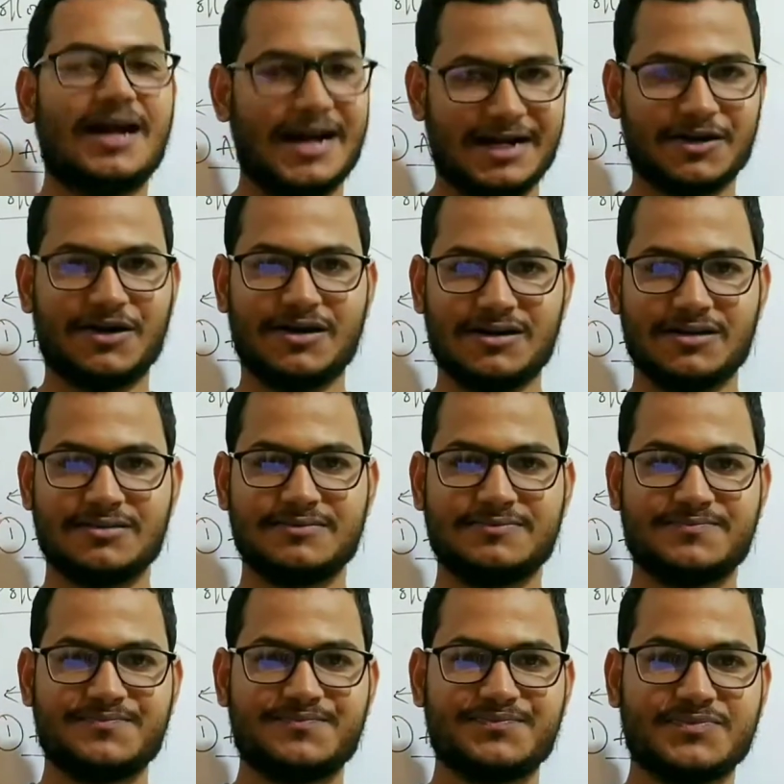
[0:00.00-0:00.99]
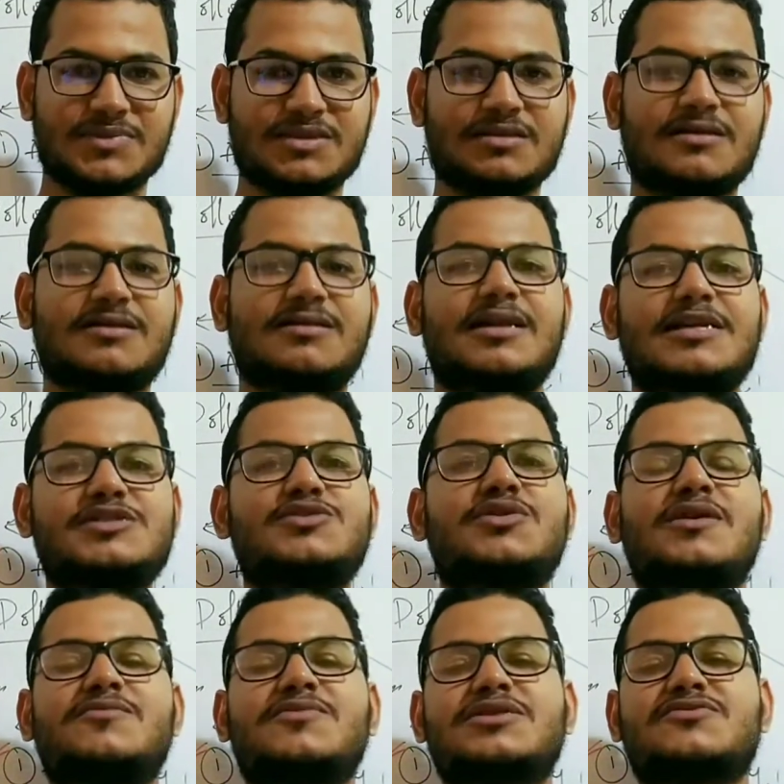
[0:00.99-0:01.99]
at all. The
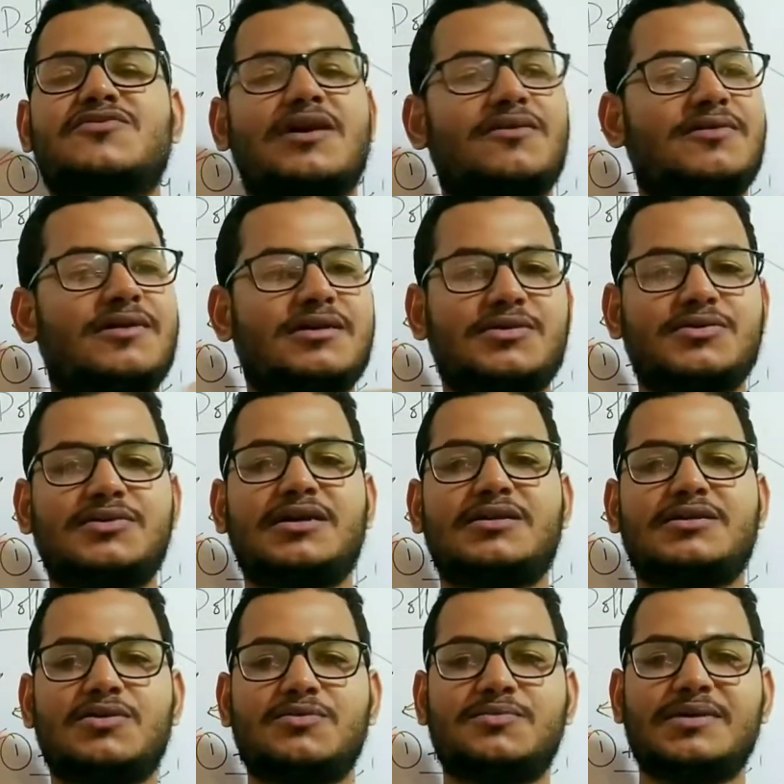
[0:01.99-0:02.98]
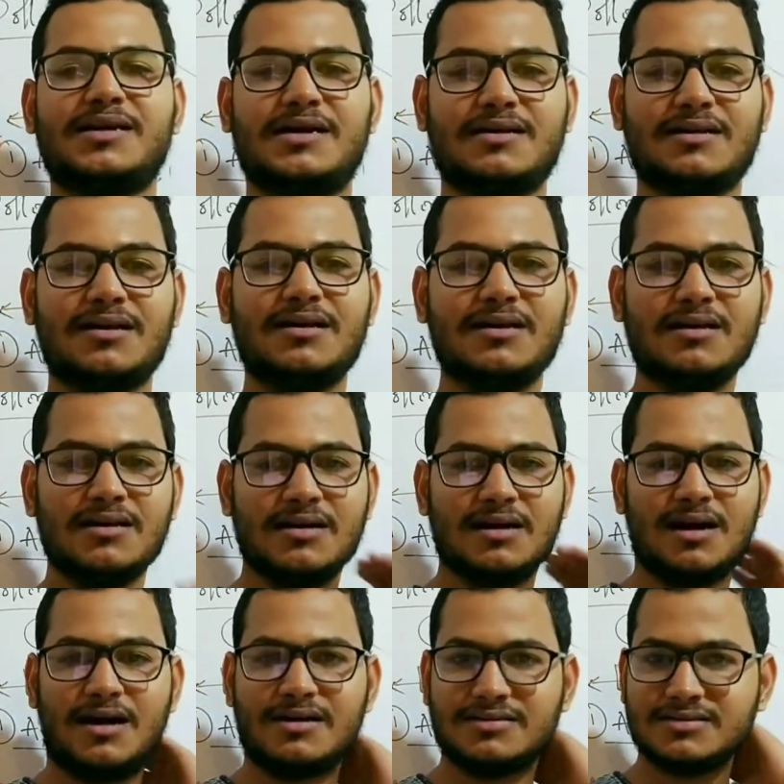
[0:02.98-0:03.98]
cleistogamous flower do not open at all.
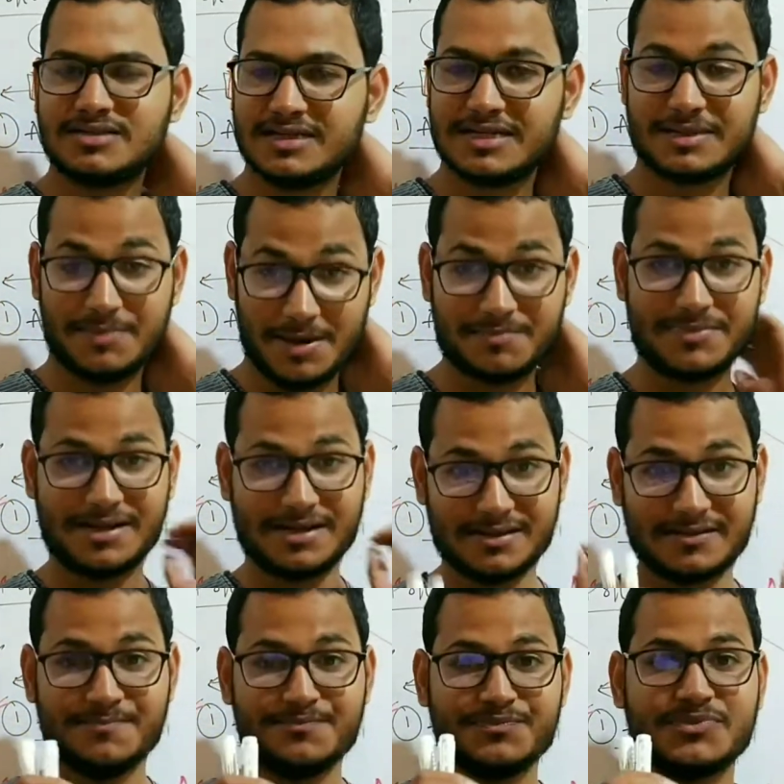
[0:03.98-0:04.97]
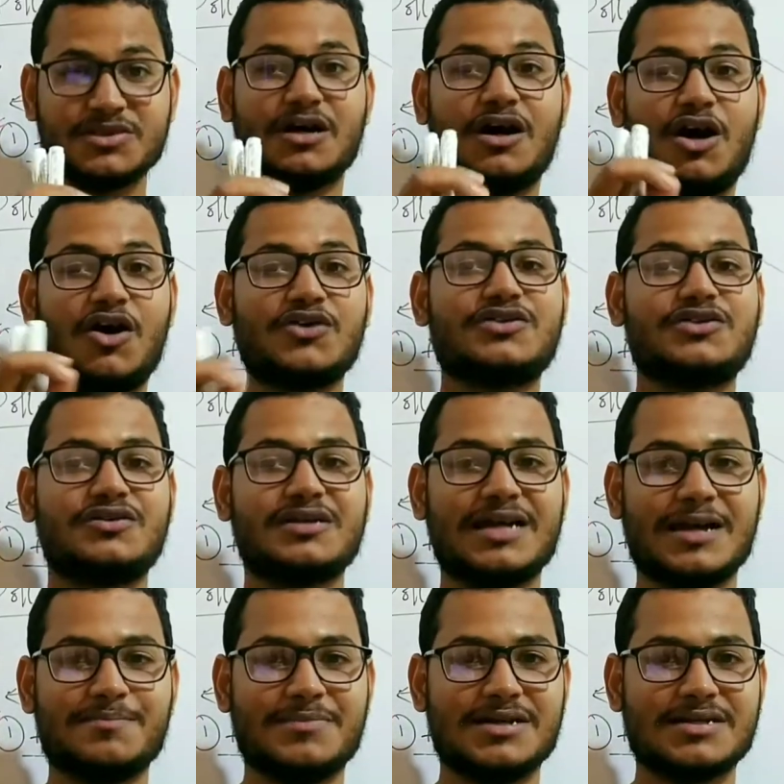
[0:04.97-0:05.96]
And remember, the
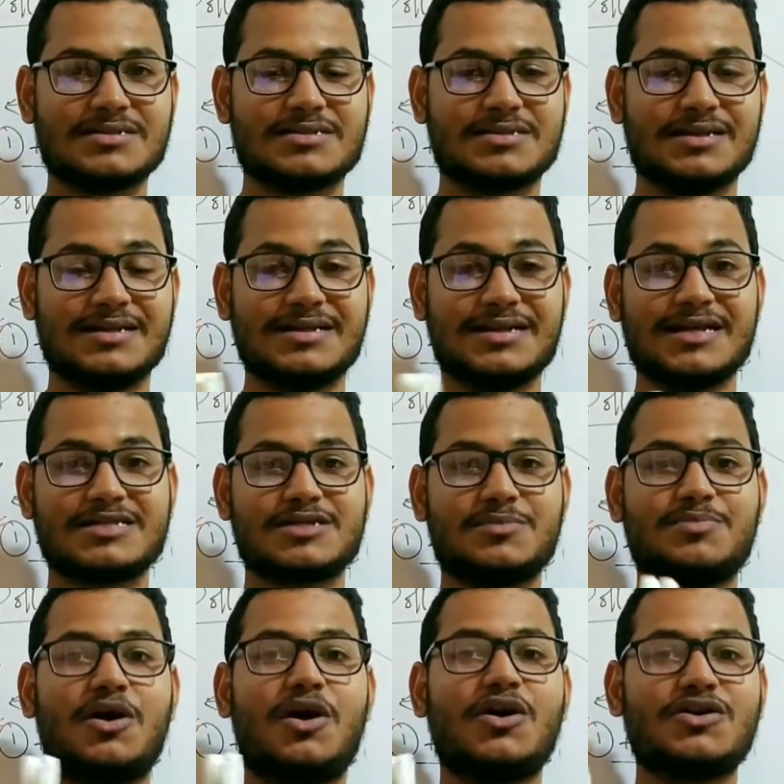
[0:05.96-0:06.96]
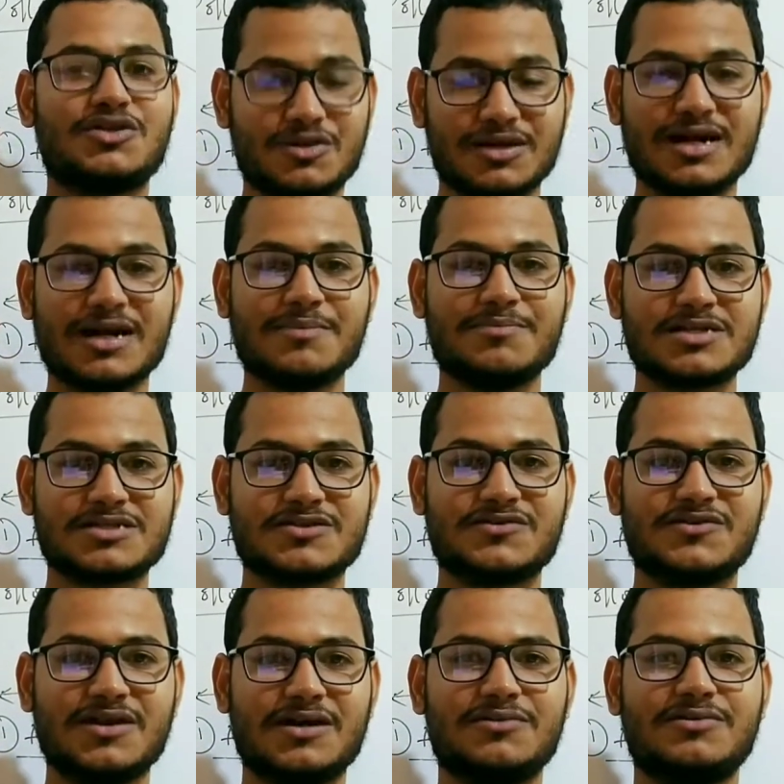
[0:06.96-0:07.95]
autogamous, in case of autogamous
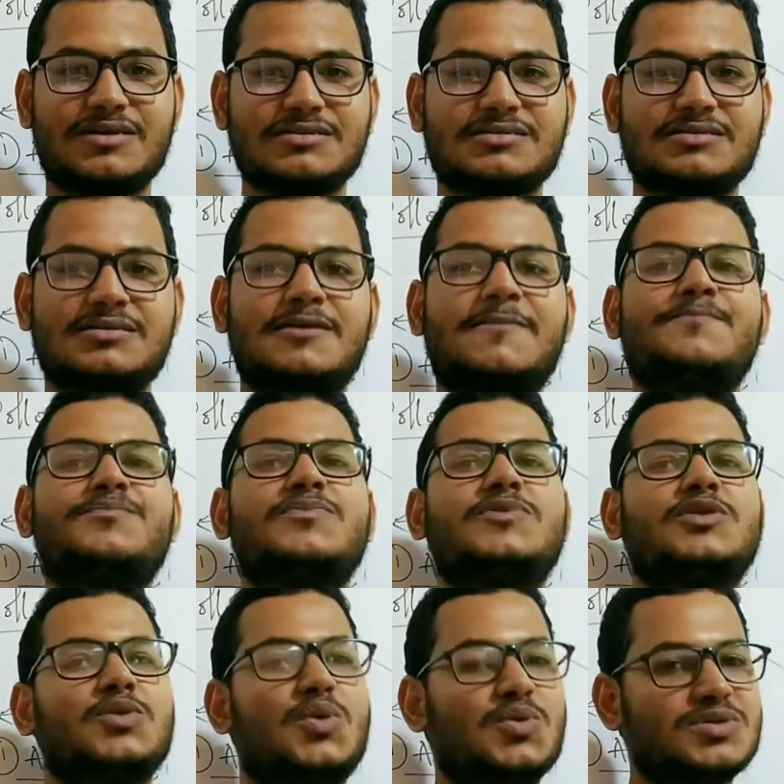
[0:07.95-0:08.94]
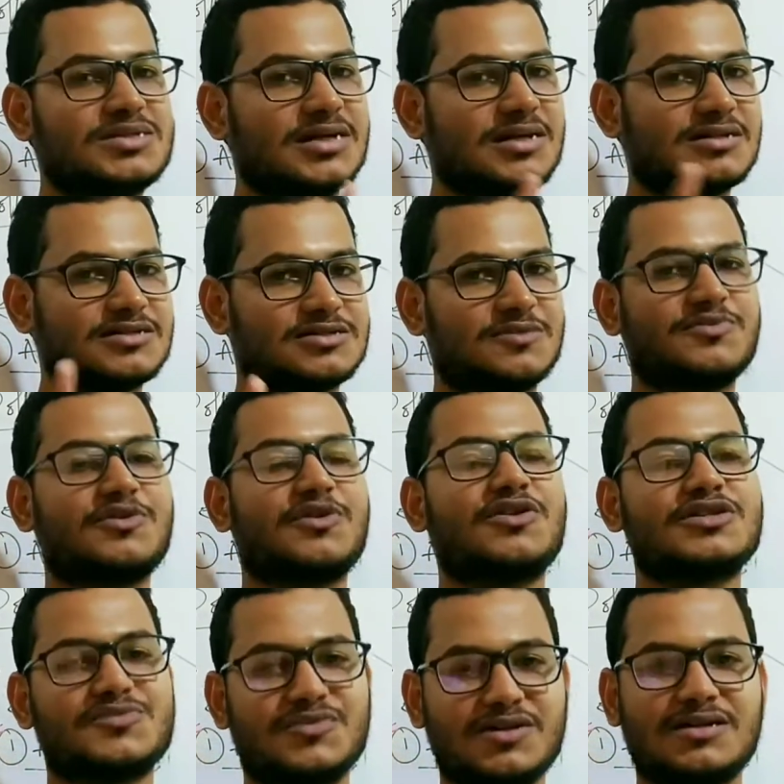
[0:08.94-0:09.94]
flowers, no chance of
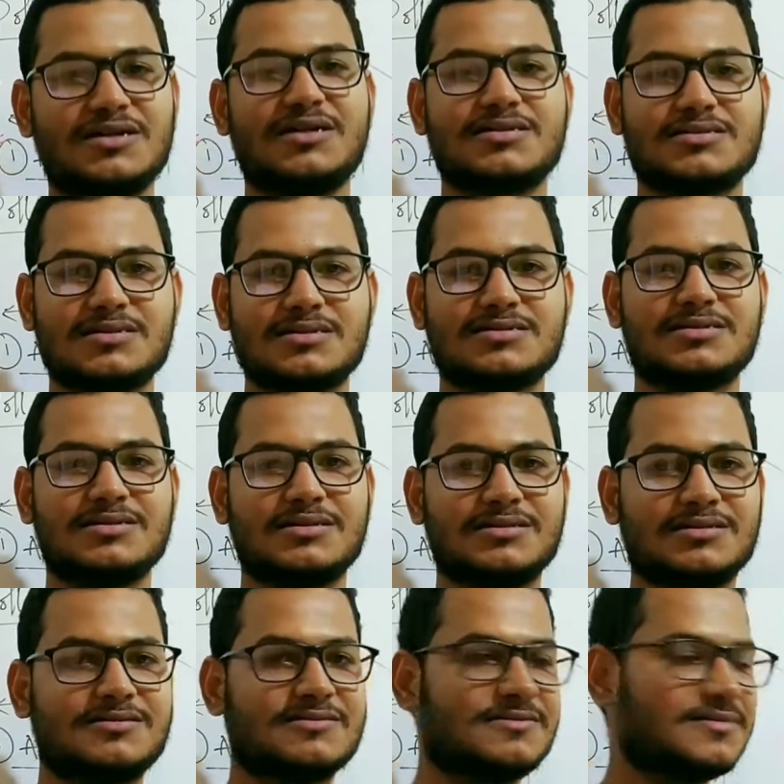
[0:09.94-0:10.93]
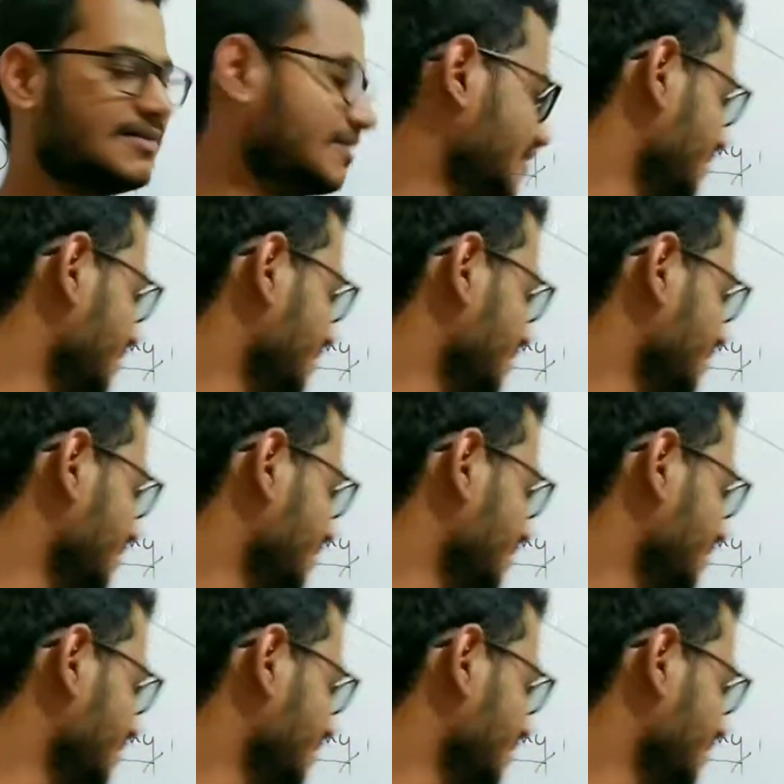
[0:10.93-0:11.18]
cross pollination is there. In